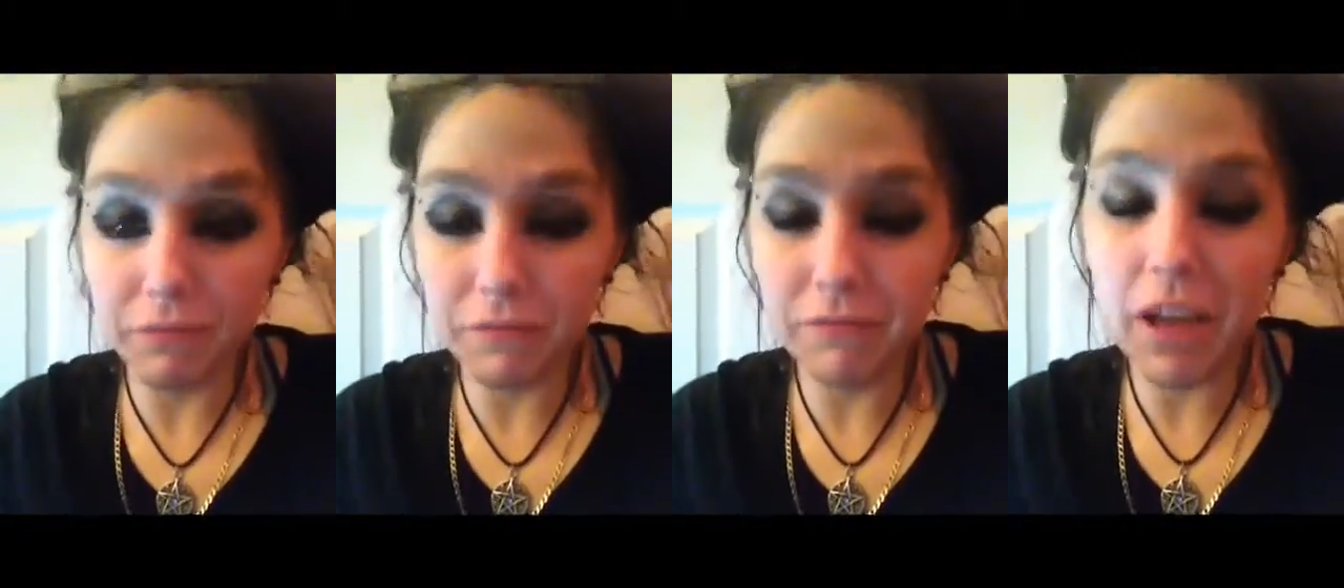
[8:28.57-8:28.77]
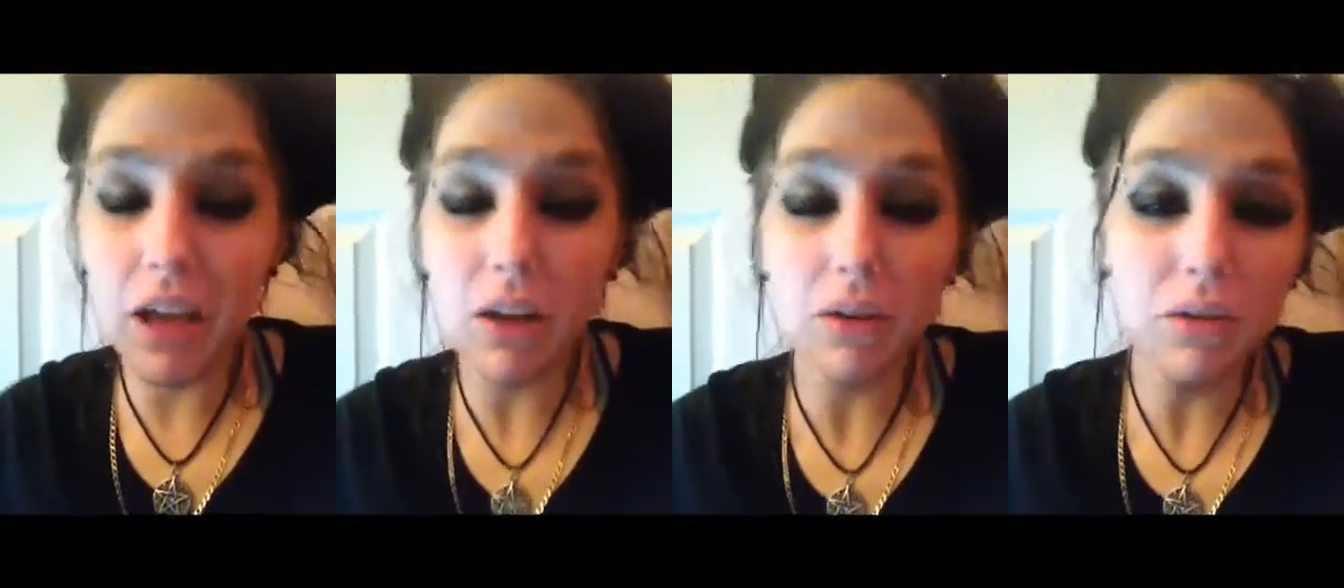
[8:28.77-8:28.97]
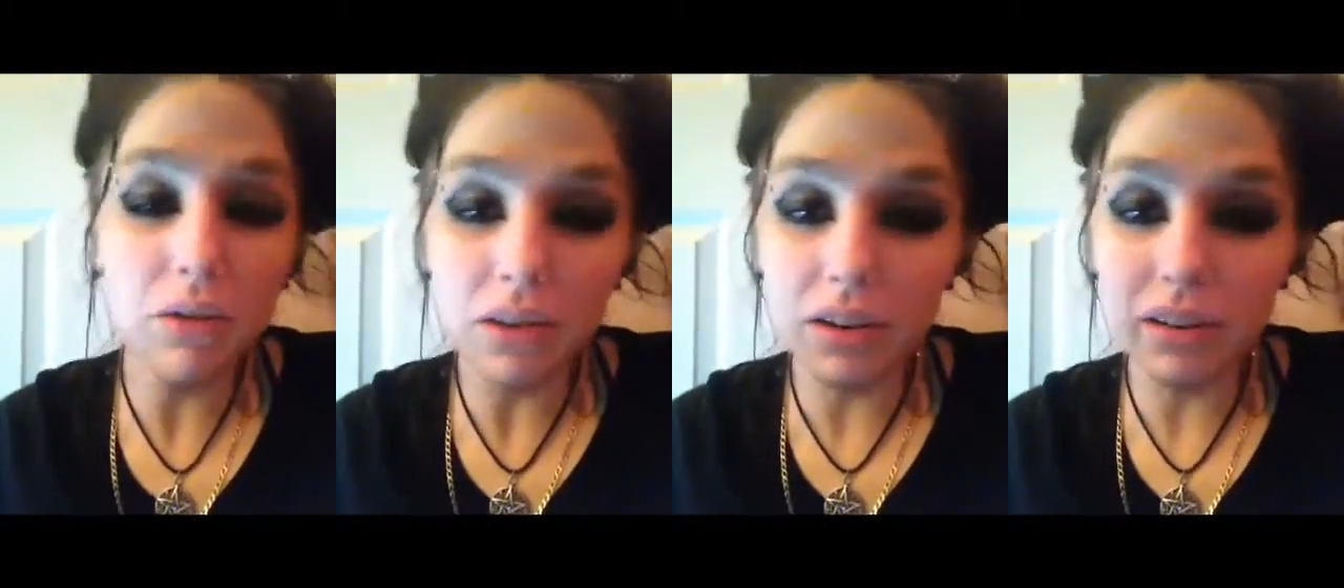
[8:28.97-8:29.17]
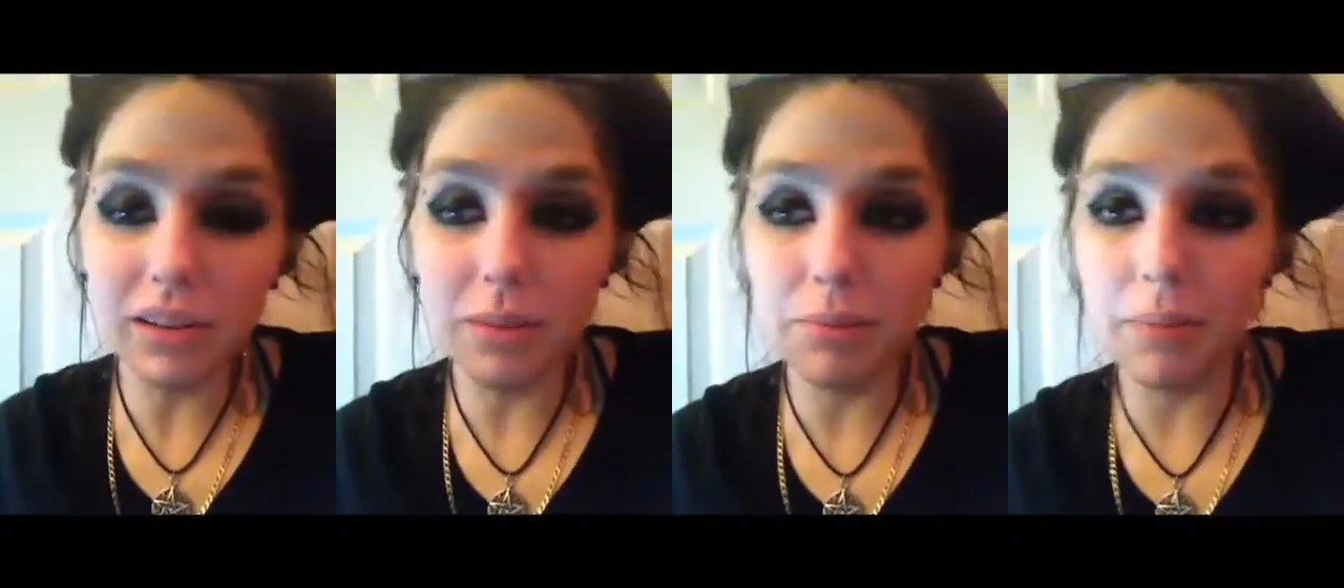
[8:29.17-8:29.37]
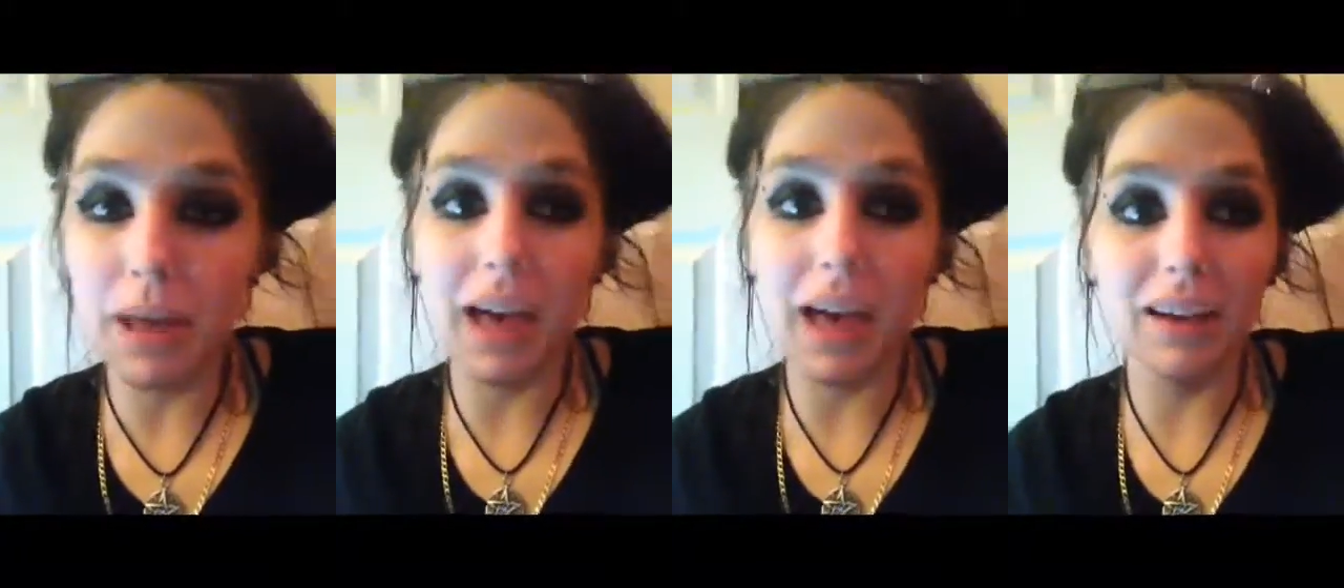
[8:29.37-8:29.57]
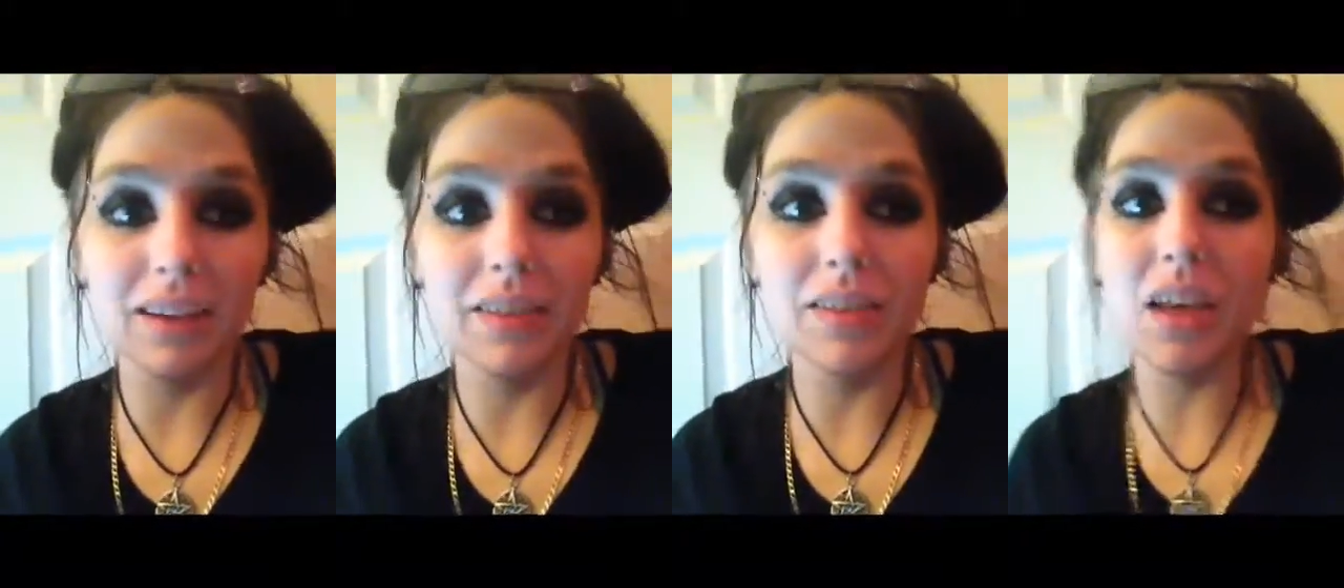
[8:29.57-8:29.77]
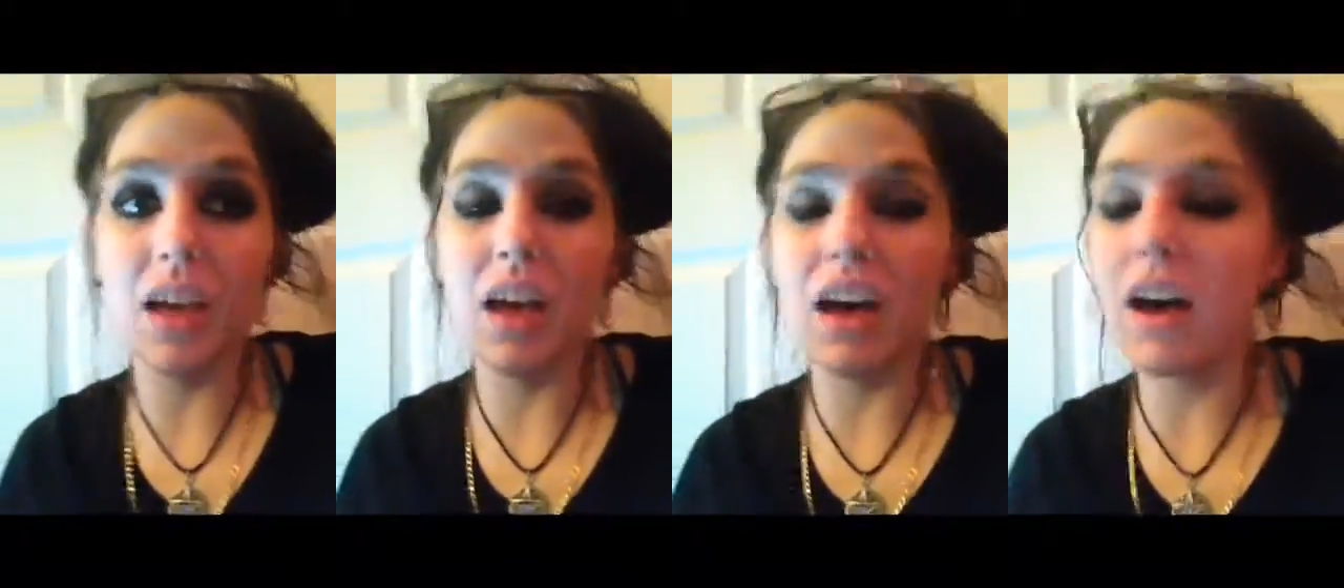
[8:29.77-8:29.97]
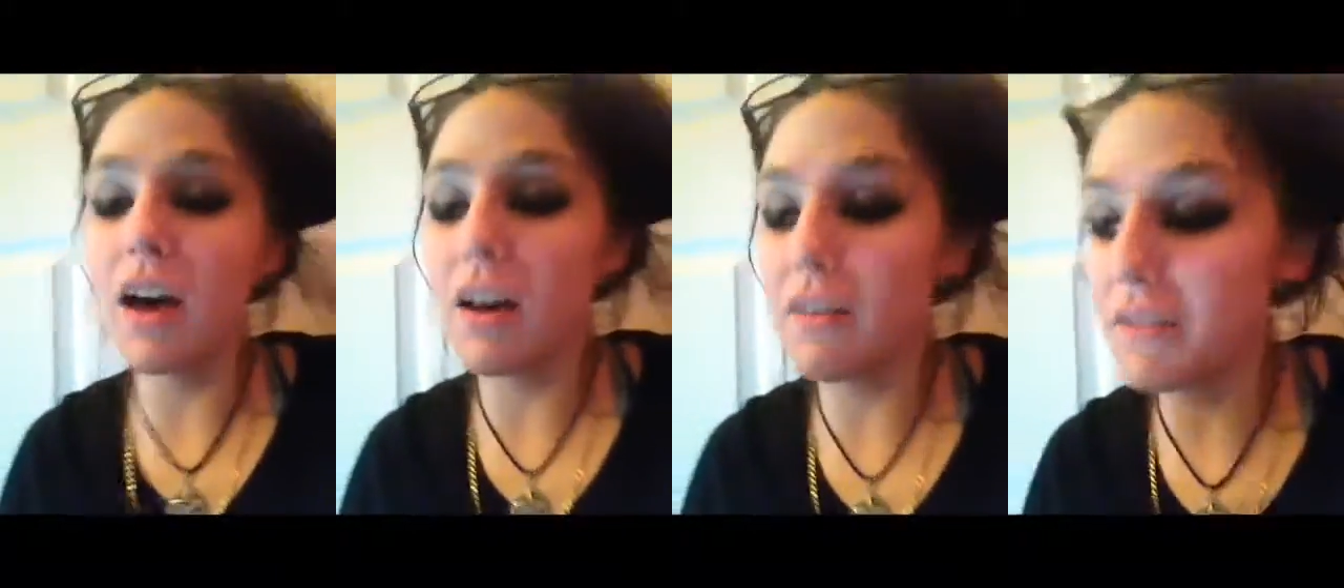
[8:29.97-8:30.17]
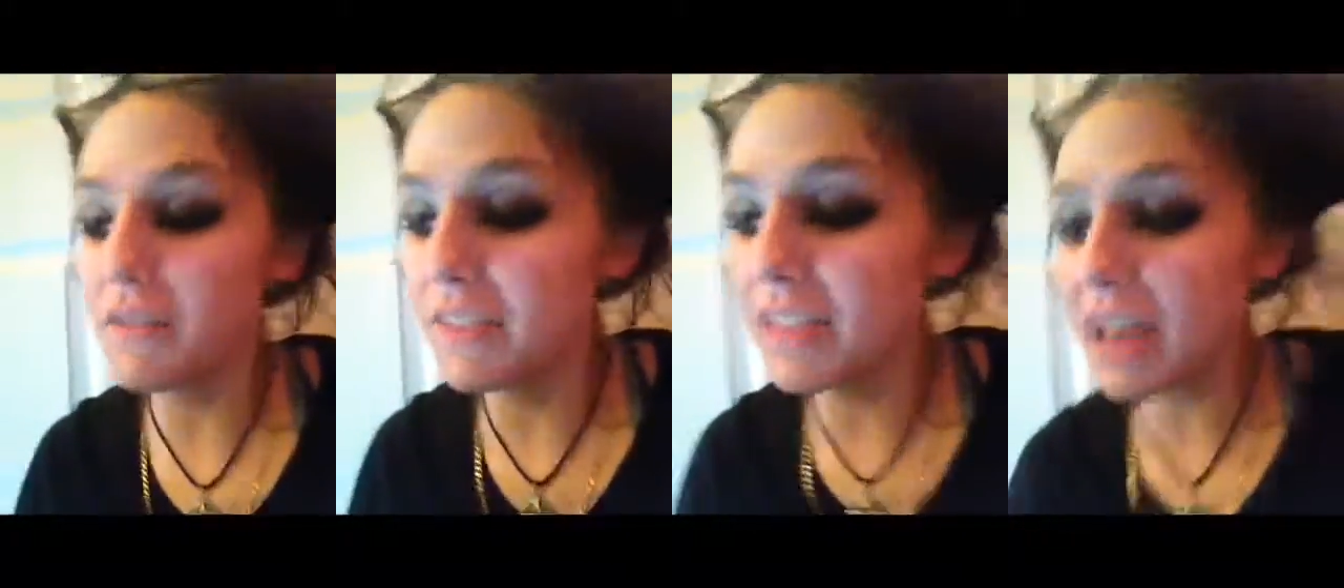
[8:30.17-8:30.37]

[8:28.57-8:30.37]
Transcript: founded on the backs of